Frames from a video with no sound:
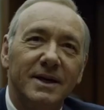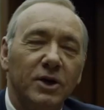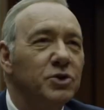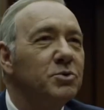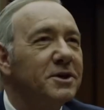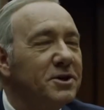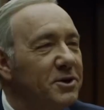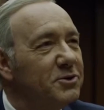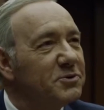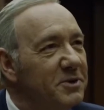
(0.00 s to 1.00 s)
Now, you
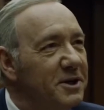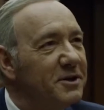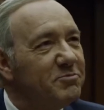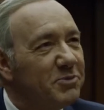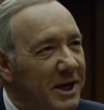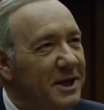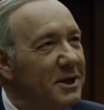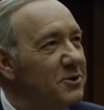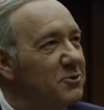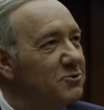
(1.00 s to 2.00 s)
accuse me of
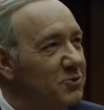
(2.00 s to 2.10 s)
breaking the